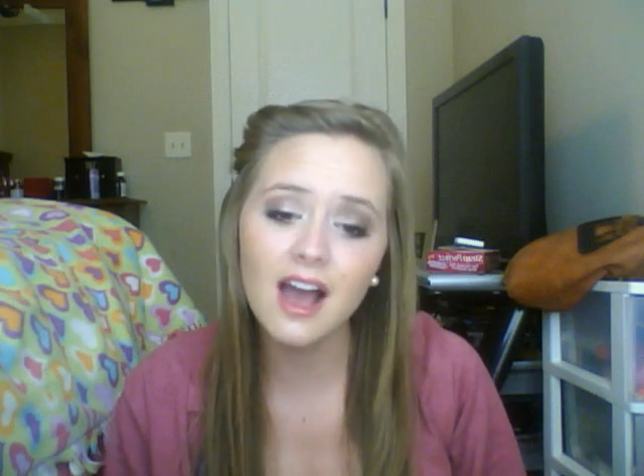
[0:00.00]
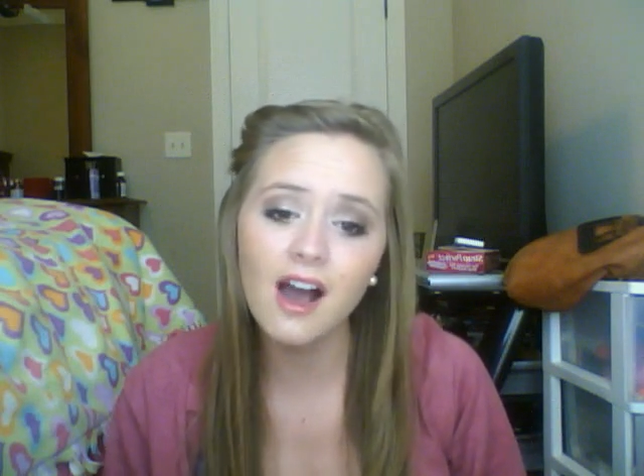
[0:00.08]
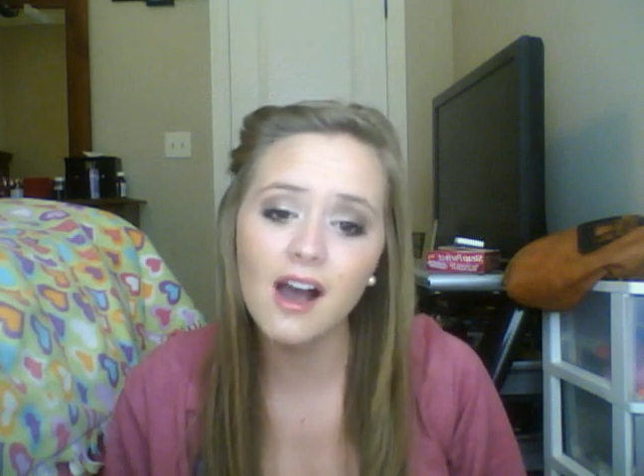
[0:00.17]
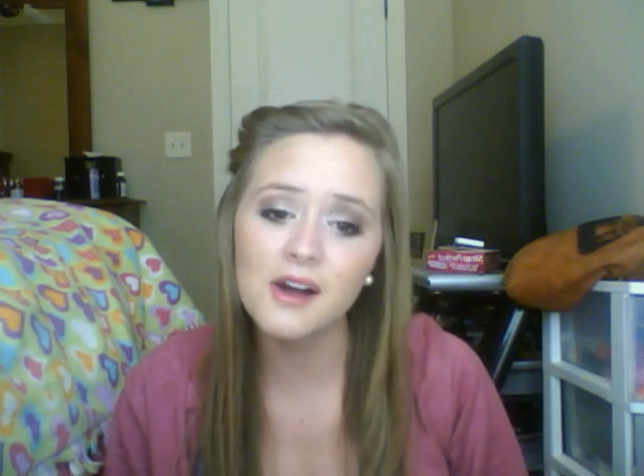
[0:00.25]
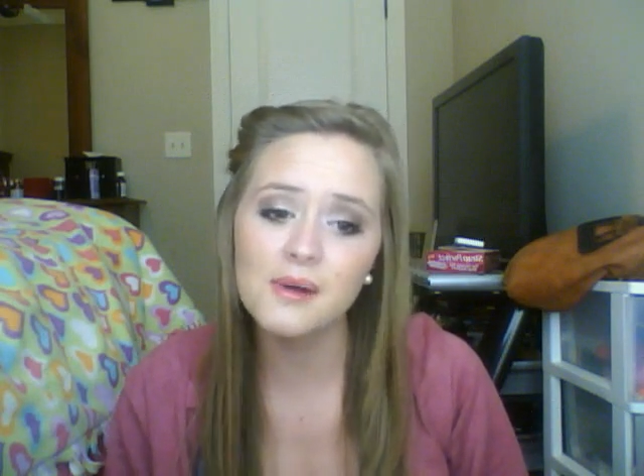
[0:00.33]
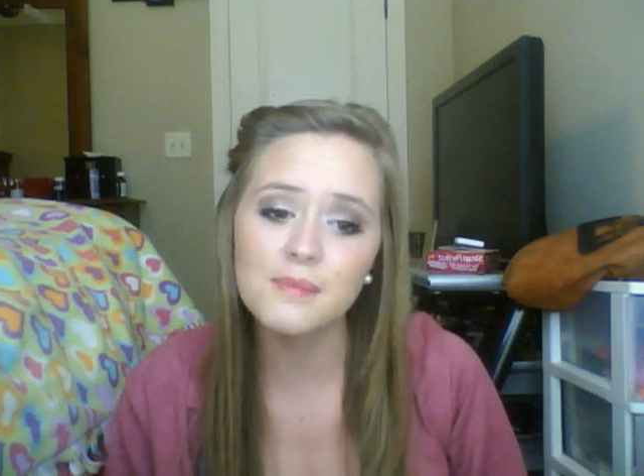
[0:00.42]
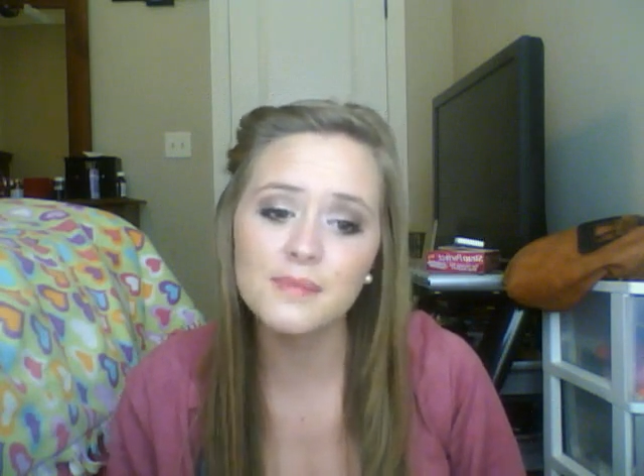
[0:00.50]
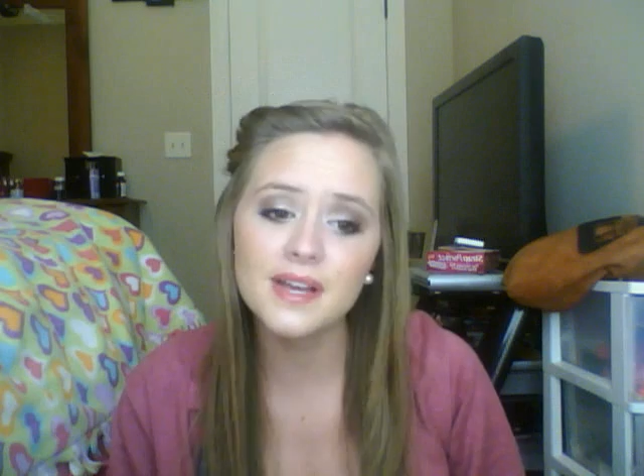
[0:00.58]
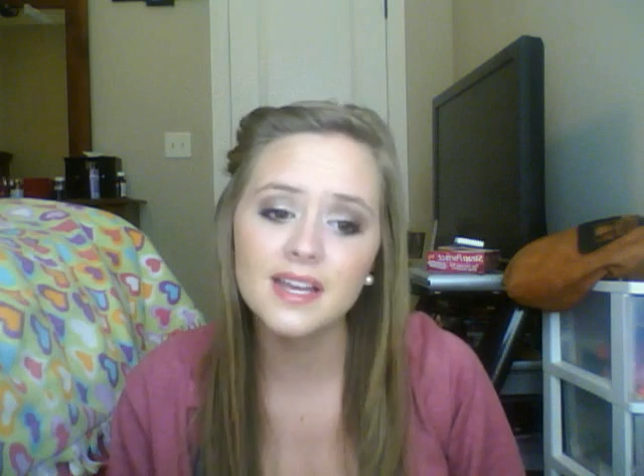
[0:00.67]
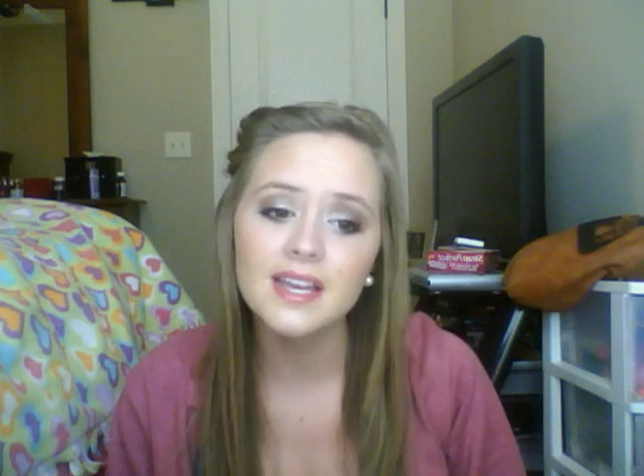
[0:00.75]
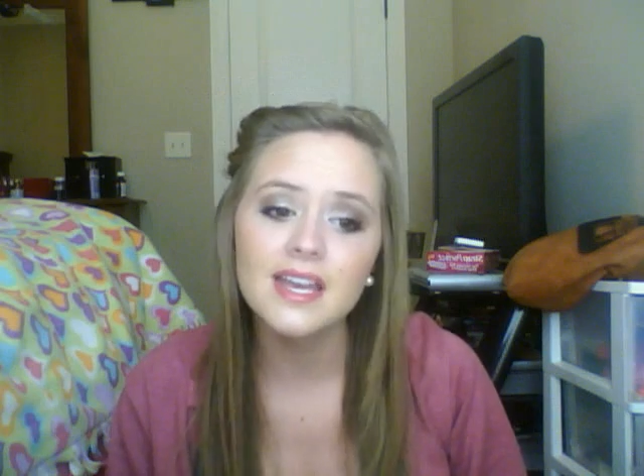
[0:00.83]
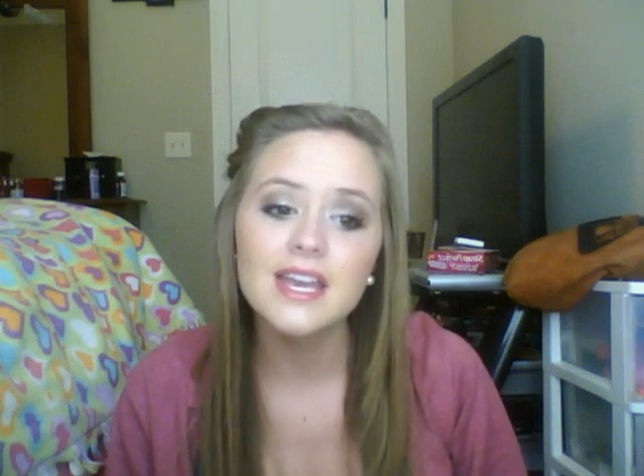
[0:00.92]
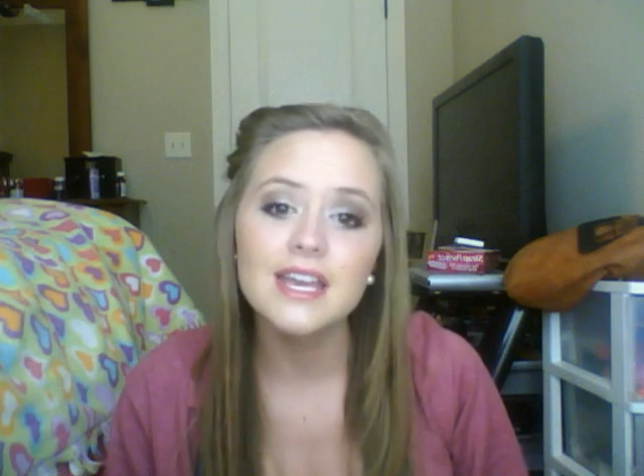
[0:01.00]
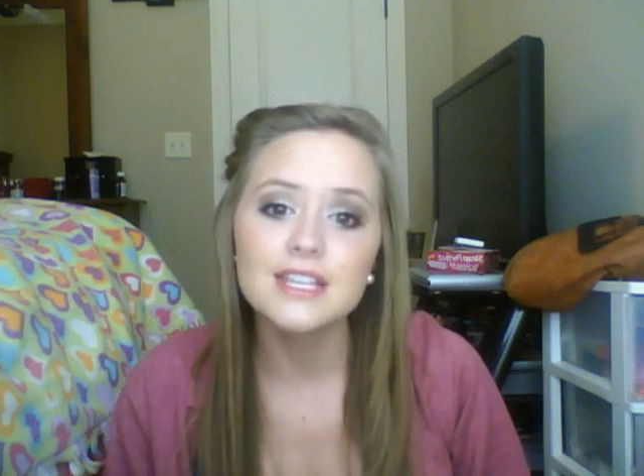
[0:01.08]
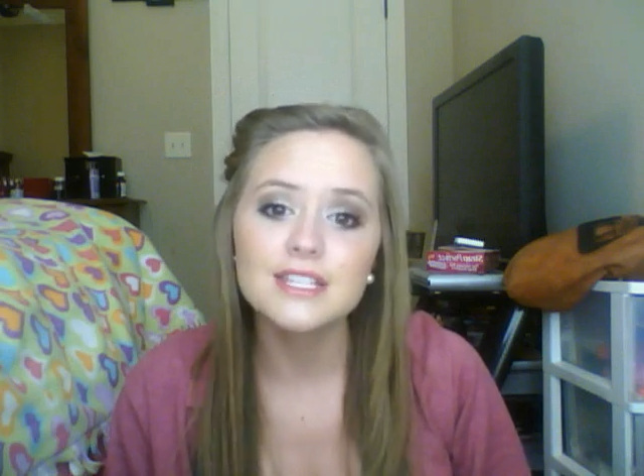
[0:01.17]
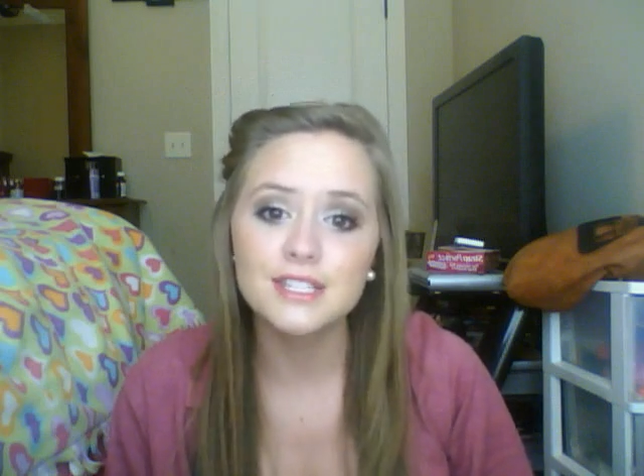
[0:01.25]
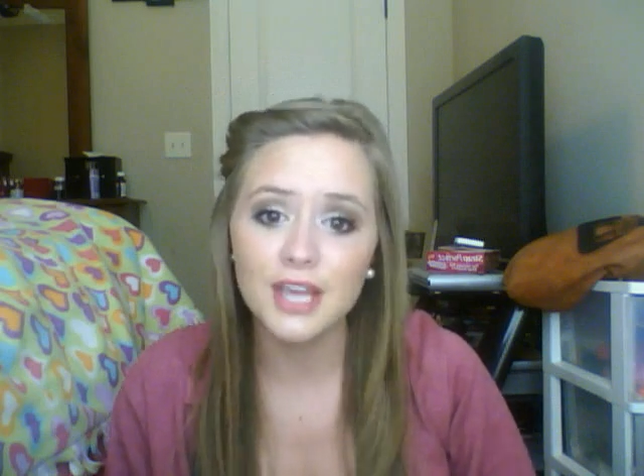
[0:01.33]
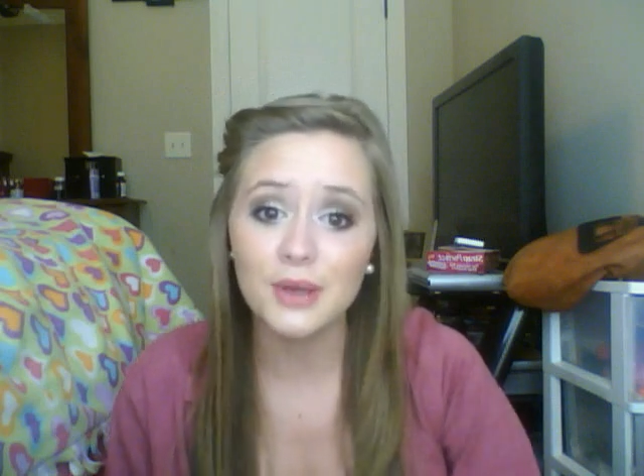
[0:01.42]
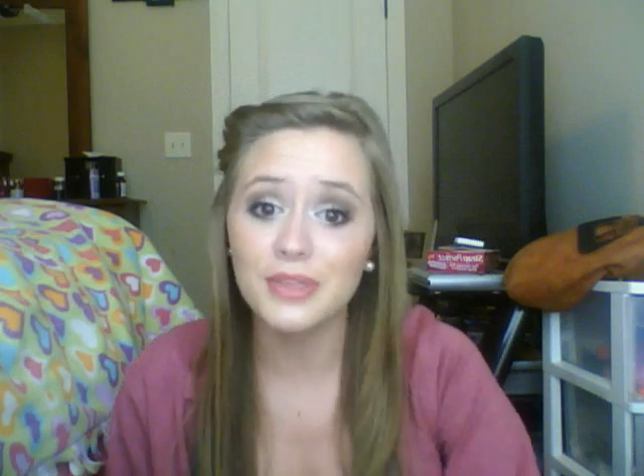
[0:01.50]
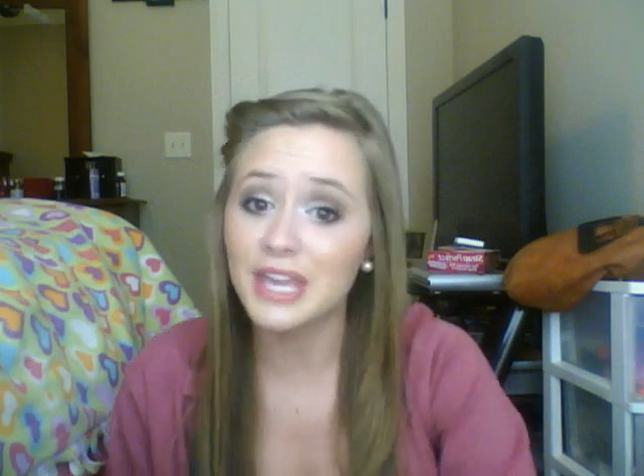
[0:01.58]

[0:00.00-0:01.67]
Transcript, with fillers: Um, so